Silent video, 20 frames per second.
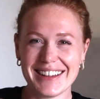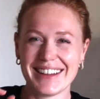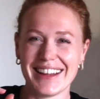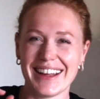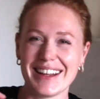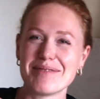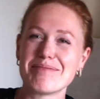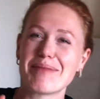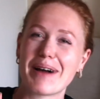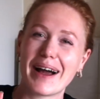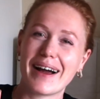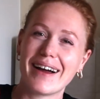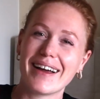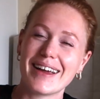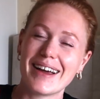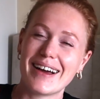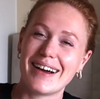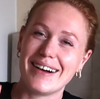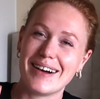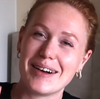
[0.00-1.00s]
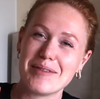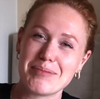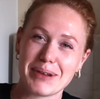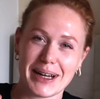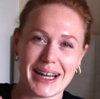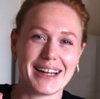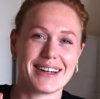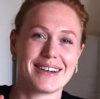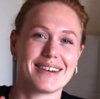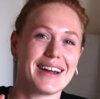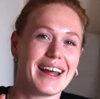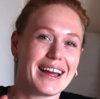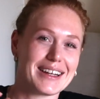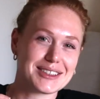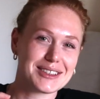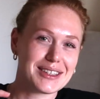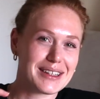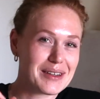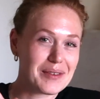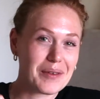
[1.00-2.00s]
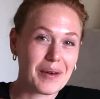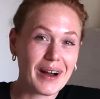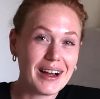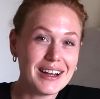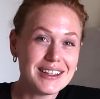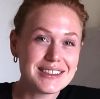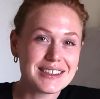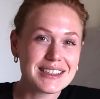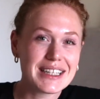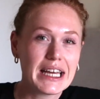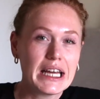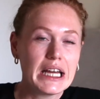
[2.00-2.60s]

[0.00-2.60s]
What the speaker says: than my pattern actually was.